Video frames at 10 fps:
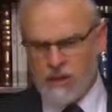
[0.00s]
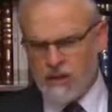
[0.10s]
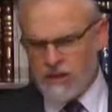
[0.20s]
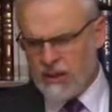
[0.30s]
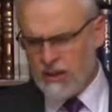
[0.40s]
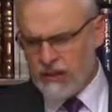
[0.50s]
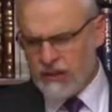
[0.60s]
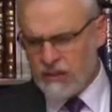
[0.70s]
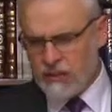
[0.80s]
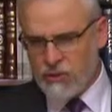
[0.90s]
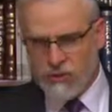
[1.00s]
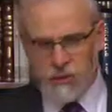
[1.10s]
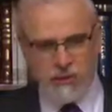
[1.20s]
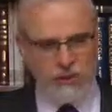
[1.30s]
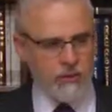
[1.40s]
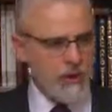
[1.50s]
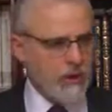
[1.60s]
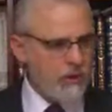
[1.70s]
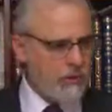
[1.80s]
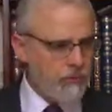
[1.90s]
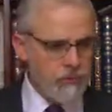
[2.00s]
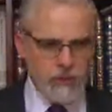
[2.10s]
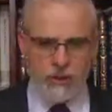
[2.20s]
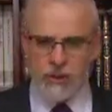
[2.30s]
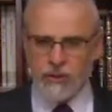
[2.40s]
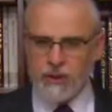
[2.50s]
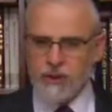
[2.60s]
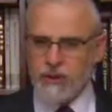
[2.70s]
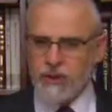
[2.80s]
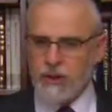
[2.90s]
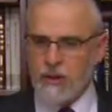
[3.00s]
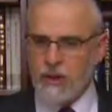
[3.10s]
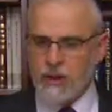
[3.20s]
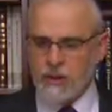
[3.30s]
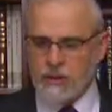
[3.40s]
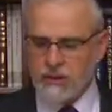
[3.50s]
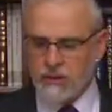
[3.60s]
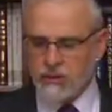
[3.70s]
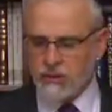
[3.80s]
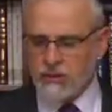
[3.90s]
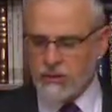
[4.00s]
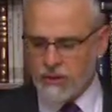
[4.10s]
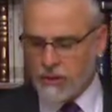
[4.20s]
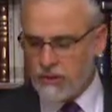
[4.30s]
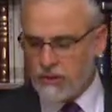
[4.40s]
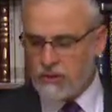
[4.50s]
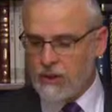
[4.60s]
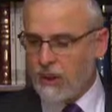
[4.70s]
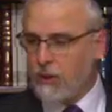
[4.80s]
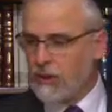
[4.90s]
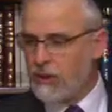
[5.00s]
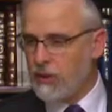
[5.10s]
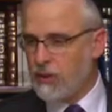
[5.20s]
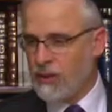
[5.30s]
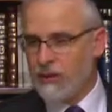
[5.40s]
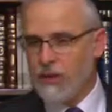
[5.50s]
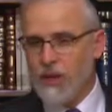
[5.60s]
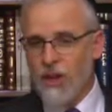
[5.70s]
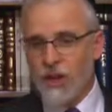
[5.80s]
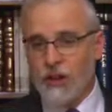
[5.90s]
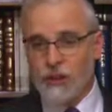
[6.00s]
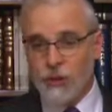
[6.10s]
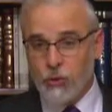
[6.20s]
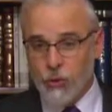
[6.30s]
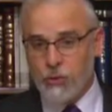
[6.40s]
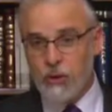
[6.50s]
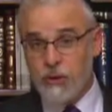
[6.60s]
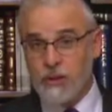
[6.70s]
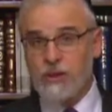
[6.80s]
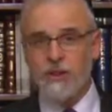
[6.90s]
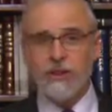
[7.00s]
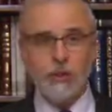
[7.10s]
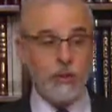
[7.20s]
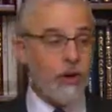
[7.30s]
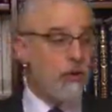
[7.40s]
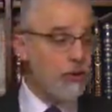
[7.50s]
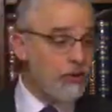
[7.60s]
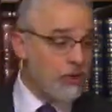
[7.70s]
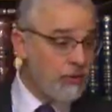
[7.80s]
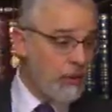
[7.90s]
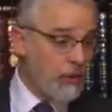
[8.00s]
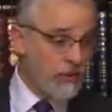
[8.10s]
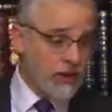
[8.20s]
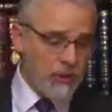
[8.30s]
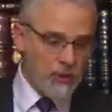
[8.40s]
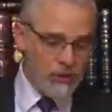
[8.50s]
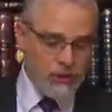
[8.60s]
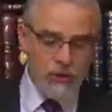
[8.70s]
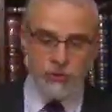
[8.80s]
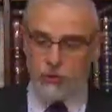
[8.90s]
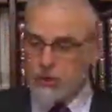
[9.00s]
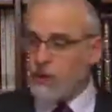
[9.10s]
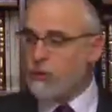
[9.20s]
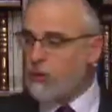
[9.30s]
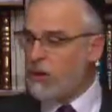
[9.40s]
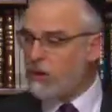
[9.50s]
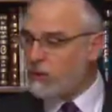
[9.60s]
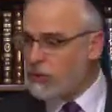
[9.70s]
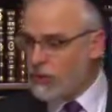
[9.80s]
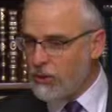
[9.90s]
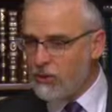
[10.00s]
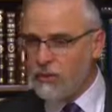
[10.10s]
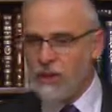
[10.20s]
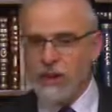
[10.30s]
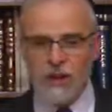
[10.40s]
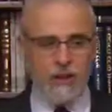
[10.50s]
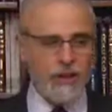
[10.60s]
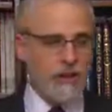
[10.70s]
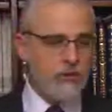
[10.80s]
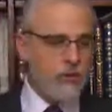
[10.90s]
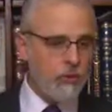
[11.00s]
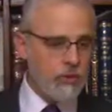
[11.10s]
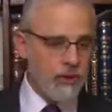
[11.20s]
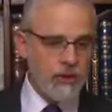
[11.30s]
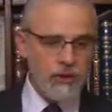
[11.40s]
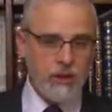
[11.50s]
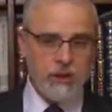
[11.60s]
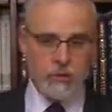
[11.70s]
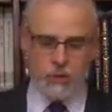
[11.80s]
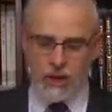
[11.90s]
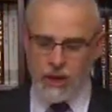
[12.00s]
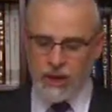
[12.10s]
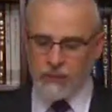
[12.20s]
think he died after 6 months living there, and just to see out onto the Churban. There were other difficulties, other tsaros, but that's one of the stories that is told in Yerushalayim.